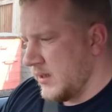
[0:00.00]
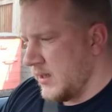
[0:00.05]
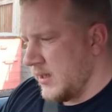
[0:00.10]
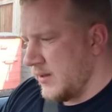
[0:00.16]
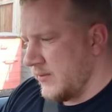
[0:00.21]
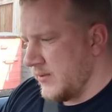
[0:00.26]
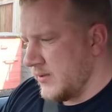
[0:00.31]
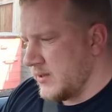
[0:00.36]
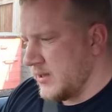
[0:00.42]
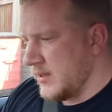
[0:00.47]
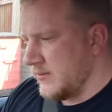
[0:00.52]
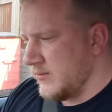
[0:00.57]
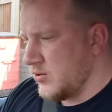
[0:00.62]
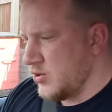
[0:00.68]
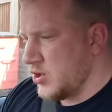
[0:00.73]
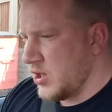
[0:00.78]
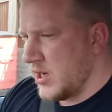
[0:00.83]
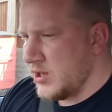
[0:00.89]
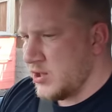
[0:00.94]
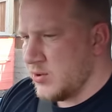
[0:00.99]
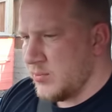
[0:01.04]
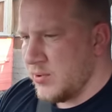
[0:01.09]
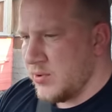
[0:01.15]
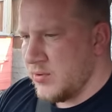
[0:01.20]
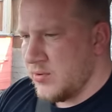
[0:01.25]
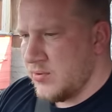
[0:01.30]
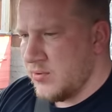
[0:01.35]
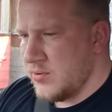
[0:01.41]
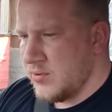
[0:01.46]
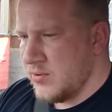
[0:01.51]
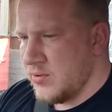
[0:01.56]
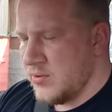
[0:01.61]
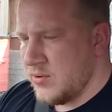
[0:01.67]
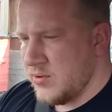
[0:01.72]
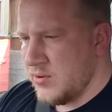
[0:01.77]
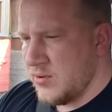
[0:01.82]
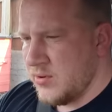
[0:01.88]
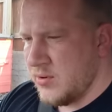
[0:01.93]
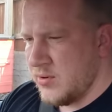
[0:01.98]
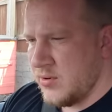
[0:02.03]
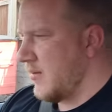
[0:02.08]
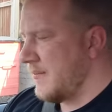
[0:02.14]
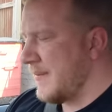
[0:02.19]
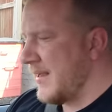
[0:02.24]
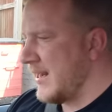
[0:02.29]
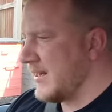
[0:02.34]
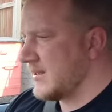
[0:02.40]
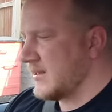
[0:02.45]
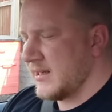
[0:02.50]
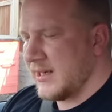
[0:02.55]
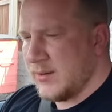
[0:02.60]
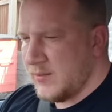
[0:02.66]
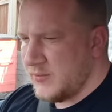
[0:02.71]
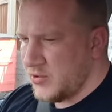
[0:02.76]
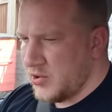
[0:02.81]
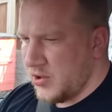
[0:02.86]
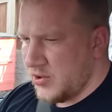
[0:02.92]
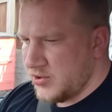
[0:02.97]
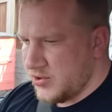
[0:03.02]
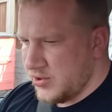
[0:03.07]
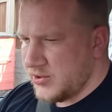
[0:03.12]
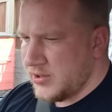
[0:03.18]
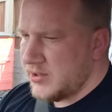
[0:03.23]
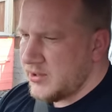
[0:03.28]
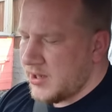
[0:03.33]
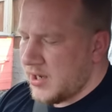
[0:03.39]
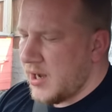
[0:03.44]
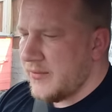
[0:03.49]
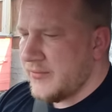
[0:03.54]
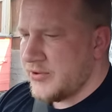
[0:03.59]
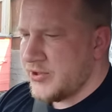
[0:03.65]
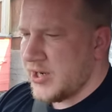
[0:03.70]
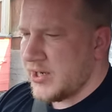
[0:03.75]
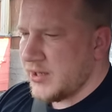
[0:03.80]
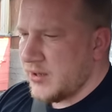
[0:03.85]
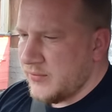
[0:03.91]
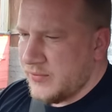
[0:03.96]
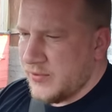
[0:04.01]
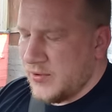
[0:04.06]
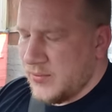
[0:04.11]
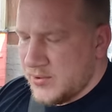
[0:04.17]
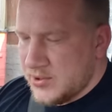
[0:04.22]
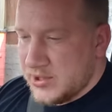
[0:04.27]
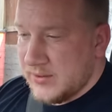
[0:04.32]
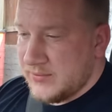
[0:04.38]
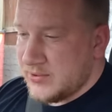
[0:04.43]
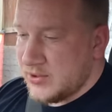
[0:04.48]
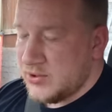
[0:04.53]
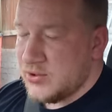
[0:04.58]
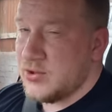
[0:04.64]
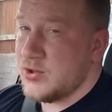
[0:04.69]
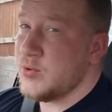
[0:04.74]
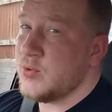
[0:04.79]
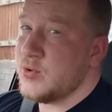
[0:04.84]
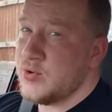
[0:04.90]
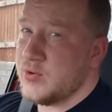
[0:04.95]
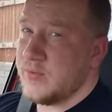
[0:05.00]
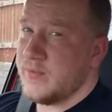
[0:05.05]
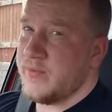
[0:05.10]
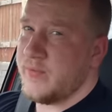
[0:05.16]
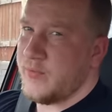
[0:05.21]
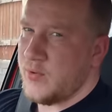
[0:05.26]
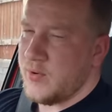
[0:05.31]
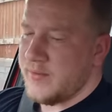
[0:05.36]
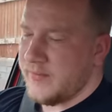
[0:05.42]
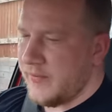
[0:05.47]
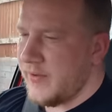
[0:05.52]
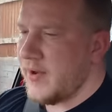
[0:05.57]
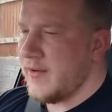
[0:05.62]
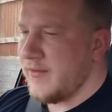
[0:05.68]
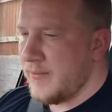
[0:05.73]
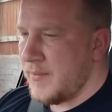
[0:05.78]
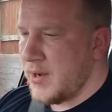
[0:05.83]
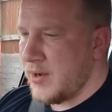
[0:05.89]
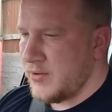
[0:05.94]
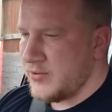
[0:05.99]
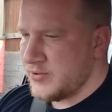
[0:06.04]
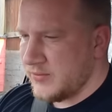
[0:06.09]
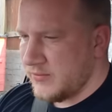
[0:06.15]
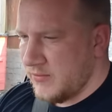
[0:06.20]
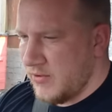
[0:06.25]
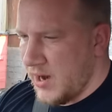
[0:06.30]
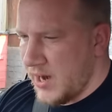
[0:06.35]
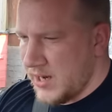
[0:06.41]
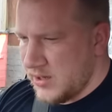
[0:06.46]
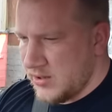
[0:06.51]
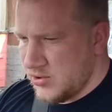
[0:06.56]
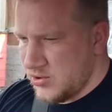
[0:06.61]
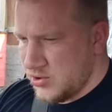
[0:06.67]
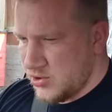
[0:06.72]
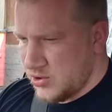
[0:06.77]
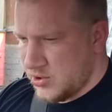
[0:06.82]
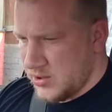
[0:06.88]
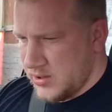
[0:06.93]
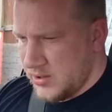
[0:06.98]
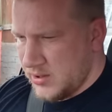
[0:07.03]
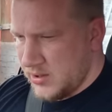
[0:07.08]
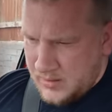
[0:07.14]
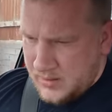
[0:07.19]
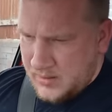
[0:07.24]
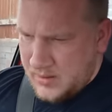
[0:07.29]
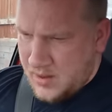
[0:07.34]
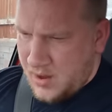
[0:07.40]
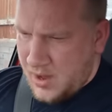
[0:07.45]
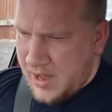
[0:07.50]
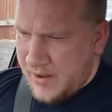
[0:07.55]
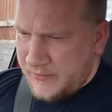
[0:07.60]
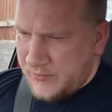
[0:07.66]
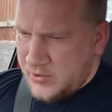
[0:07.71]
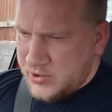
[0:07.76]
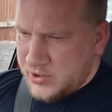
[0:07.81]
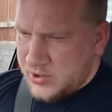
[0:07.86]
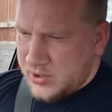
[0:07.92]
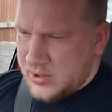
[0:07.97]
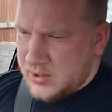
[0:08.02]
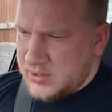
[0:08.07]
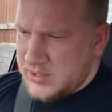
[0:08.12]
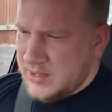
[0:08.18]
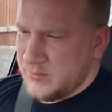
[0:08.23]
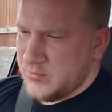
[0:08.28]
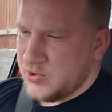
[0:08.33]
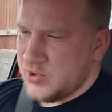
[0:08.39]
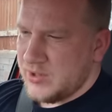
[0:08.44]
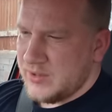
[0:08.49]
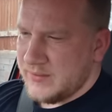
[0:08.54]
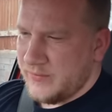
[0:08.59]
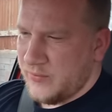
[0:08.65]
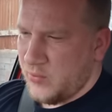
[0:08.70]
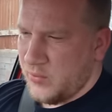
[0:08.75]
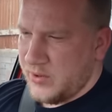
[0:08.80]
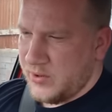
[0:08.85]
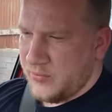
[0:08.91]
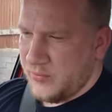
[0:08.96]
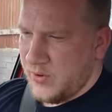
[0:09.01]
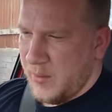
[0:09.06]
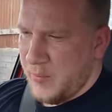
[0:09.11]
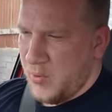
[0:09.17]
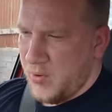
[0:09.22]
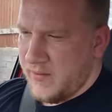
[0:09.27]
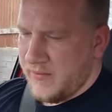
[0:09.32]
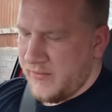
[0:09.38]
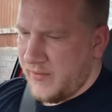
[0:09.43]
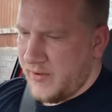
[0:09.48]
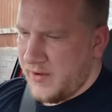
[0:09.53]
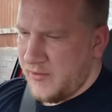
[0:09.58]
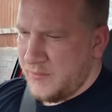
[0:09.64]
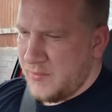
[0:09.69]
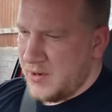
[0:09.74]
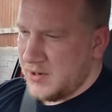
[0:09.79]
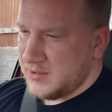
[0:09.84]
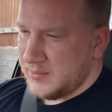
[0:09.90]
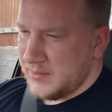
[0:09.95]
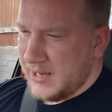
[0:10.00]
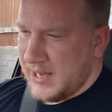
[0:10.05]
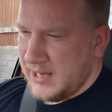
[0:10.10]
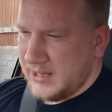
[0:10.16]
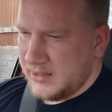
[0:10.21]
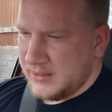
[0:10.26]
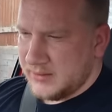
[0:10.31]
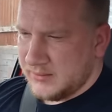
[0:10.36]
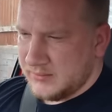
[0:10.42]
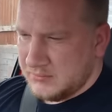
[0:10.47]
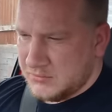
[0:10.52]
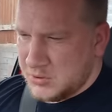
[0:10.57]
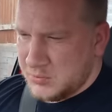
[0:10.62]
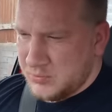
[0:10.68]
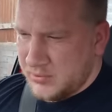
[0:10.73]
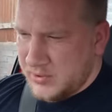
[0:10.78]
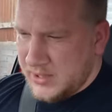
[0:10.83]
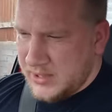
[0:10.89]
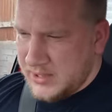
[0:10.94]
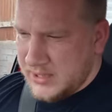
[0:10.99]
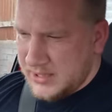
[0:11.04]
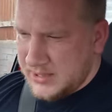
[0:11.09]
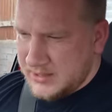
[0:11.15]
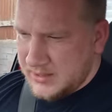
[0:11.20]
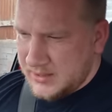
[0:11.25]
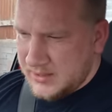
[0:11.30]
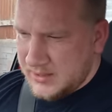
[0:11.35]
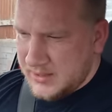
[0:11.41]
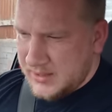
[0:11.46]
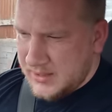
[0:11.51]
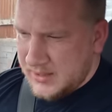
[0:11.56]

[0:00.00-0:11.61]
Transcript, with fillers: if it's even changeable. Amazingly, we've got just under half a tank of fuel, which gives us 245 miles of range. Our average consumption is 43.5 miles per gallon. It's pretty decent.